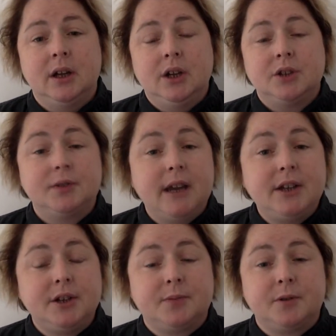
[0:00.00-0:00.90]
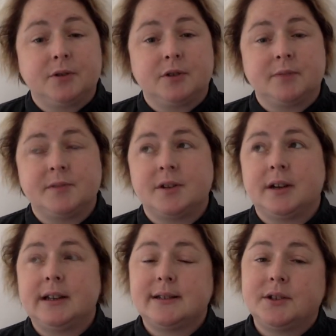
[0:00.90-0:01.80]
radio programs, or
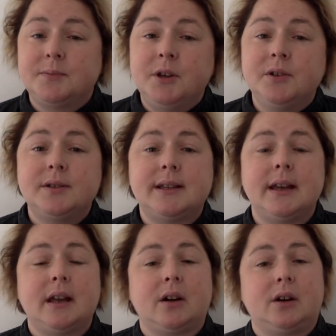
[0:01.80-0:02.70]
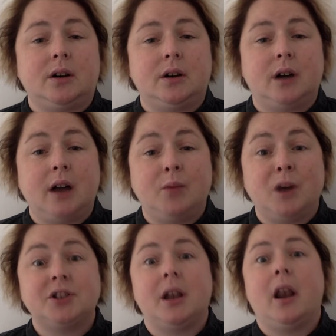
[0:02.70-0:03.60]
I'd listen to music, or I'd
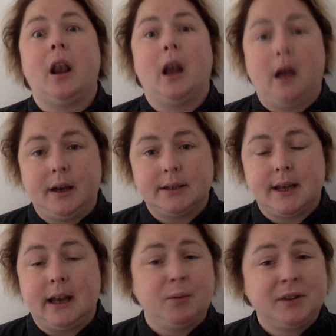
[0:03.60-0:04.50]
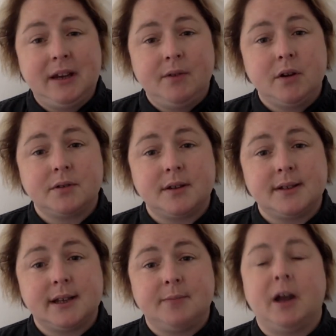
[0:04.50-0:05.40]
watch a lot of telly. Wouldn't even go to the
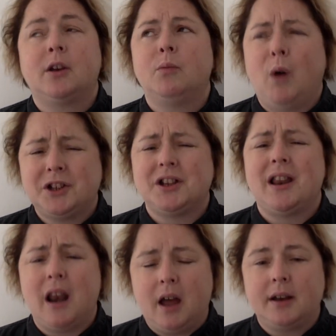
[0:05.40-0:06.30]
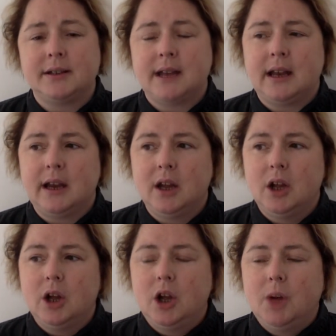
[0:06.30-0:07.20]
cinema, I'd watch a lot of telly.
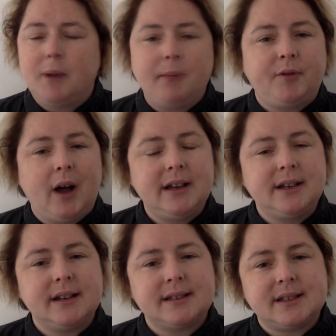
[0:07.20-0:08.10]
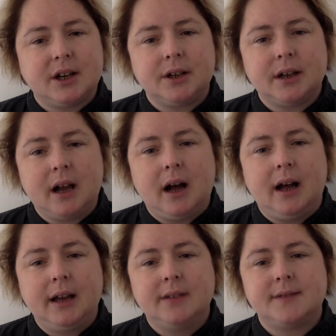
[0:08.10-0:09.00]
But I'm finding a certain
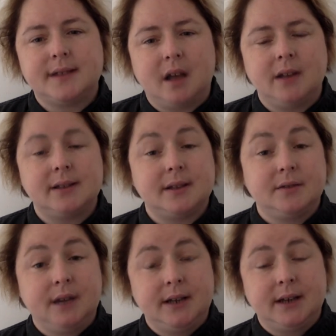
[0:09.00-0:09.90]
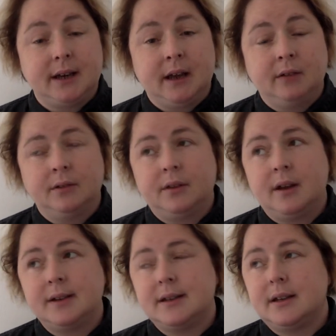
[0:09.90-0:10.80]
kind of solace in reading now.
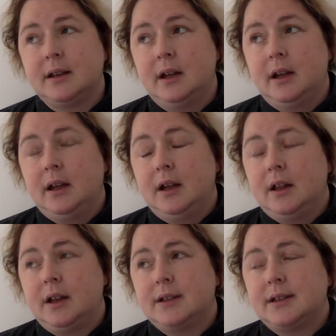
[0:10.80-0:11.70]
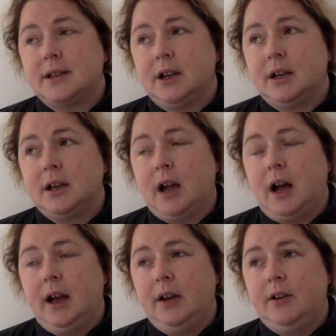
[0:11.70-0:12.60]
There's a certain
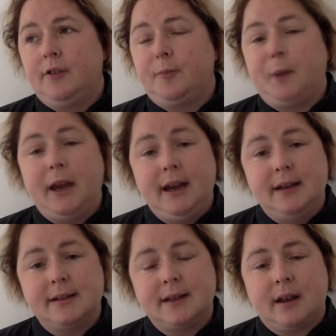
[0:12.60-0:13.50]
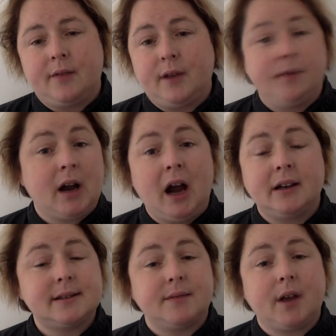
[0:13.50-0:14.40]
kind of peace that I find,
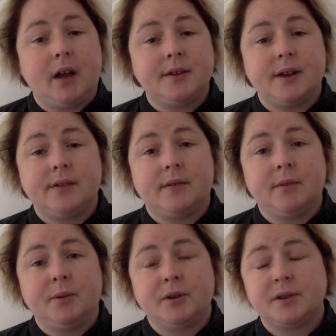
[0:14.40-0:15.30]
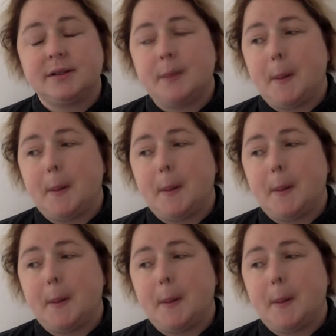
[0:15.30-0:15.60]
regardless of the content of the books.